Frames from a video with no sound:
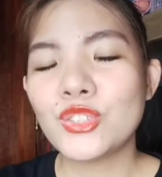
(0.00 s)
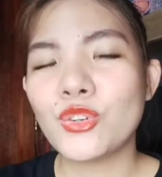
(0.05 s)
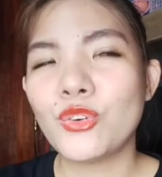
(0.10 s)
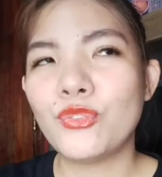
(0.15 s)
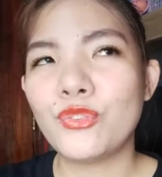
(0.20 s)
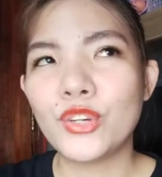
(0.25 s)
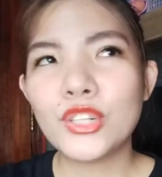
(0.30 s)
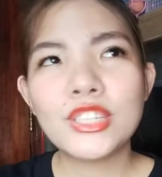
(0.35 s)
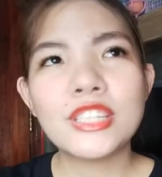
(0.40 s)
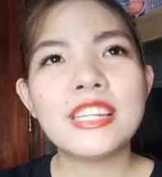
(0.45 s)

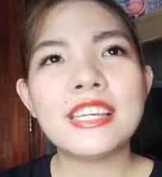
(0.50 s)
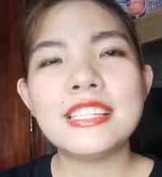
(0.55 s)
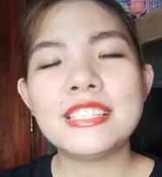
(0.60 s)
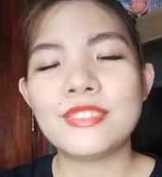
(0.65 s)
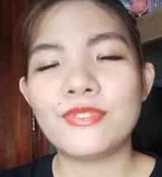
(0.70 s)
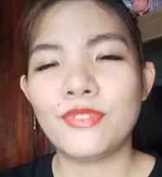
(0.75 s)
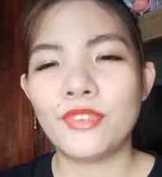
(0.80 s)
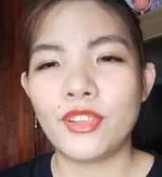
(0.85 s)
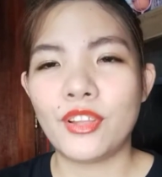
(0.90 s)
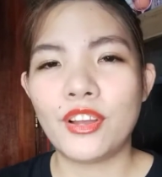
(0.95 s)
So for
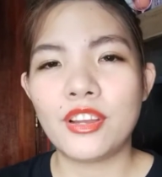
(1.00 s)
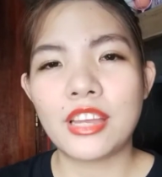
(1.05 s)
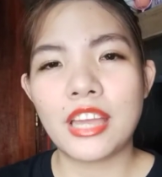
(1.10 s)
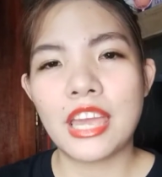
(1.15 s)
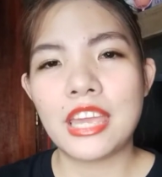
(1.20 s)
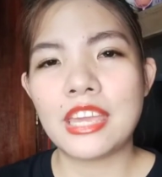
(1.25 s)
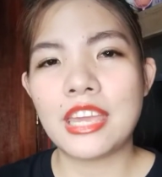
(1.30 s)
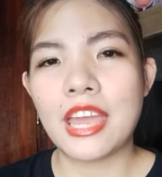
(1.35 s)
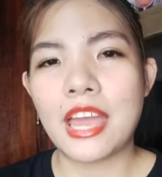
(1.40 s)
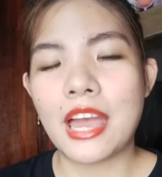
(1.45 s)
today's
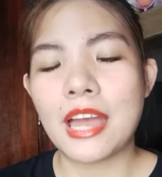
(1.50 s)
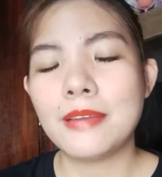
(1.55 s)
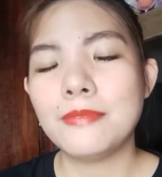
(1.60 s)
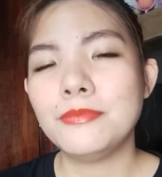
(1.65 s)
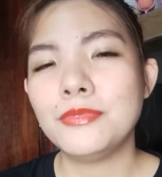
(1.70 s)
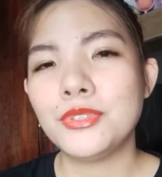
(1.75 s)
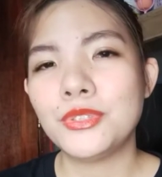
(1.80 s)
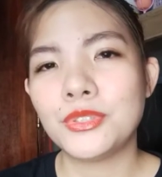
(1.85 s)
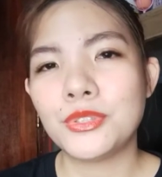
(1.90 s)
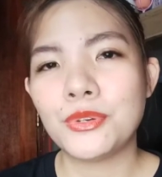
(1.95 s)
vlog, I
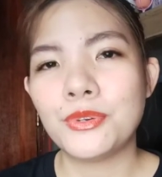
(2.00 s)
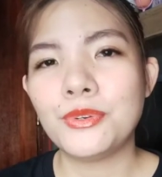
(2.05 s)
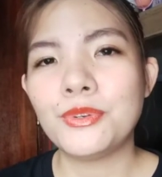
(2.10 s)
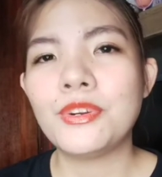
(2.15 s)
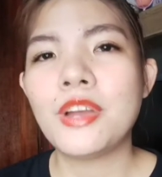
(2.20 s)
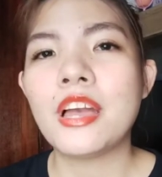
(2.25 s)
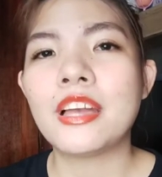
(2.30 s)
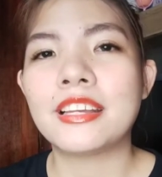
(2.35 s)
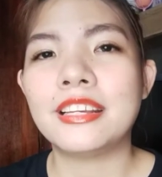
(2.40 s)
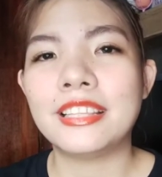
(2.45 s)
am
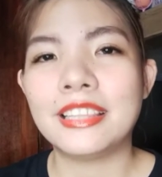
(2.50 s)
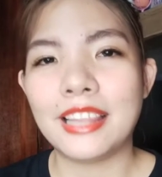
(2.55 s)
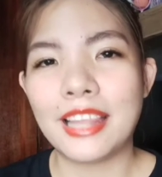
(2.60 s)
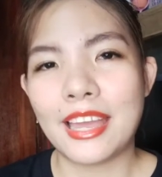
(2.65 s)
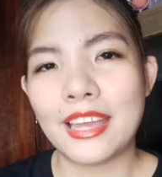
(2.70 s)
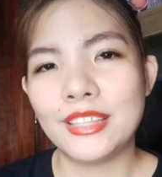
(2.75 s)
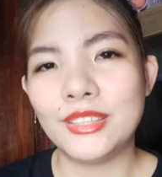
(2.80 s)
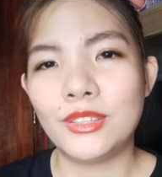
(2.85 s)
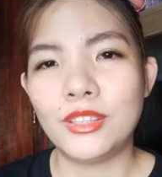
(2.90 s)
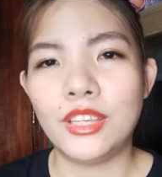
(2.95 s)
so
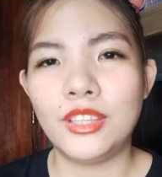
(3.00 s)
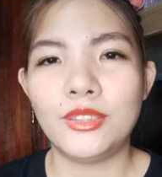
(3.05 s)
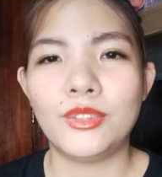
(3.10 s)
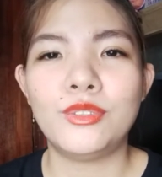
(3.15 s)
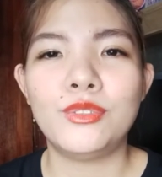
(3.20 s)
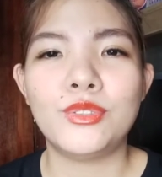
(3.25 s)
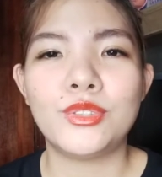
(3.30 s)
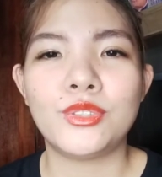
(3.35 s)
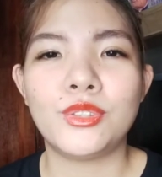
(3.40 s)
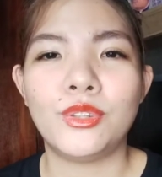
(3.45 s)
glad to
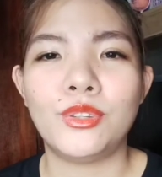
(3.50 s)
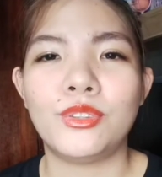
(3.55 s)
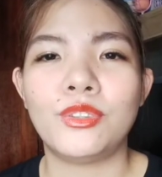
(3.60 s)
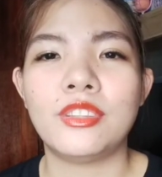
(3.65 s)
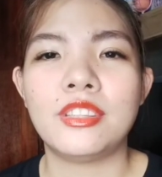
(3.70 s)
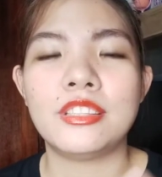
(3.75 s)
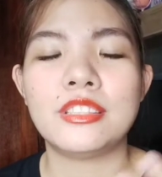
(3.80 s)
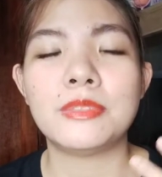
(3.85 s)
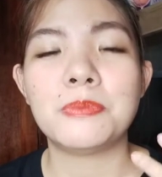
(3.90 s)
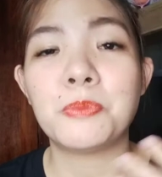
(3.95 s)
introduce to
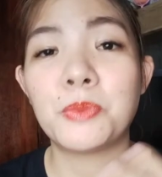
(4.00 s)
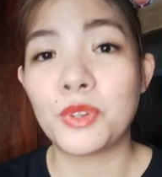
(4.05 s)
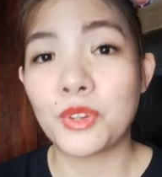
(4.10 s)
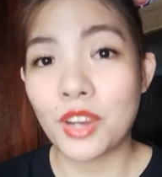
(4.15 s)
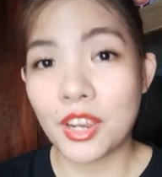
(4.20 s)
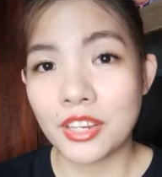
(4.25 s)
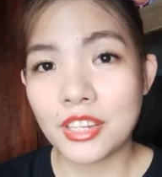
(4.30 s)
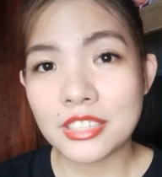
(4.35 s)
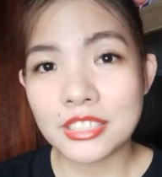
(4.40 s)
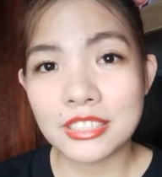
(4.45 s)
you to this
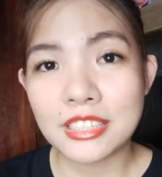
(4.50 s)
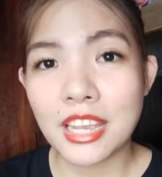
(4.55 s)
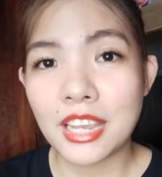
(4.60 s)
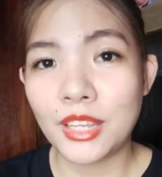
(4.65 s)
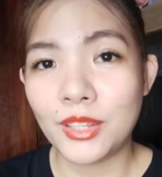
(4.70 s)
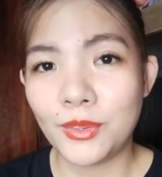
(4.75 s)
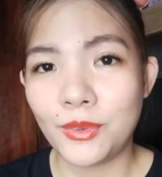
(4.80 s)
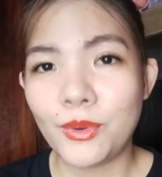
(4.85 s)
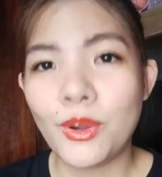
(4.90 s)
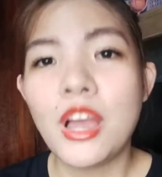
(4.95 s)
products
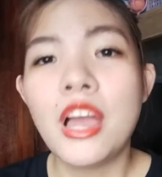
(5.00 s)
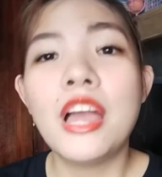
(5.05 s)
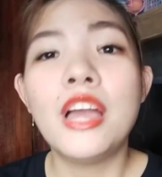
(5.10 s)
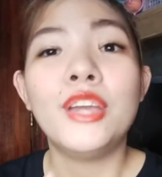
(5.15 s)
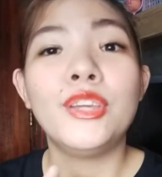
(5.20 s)
na I know